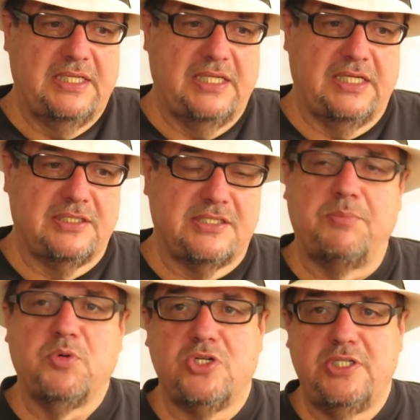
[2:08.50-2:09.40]
And
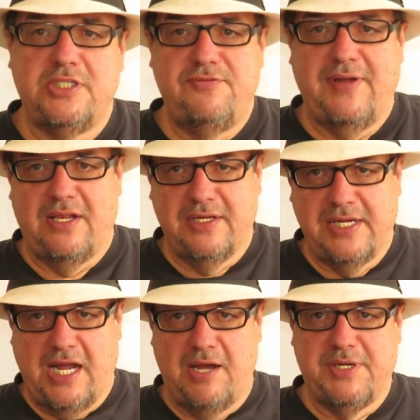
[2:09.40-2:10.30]
some were good, valid
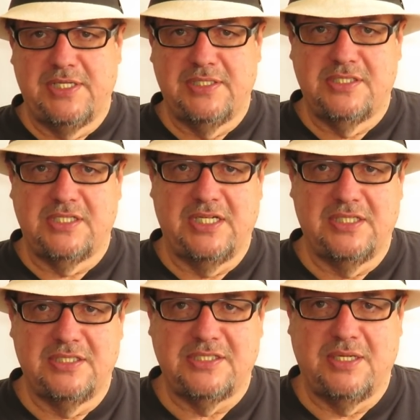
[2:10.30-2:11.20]
comments,
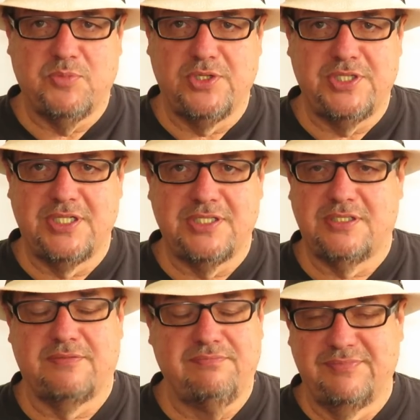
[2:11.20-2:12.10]
and some were
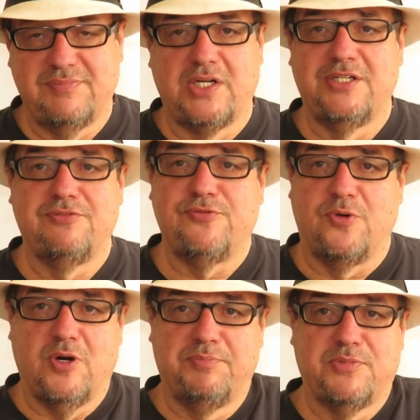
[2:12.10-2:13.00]
just
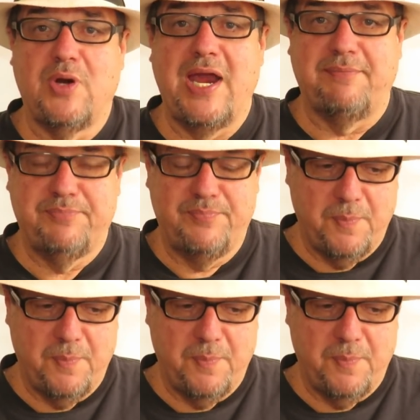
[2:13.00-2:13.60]
uninformed crap.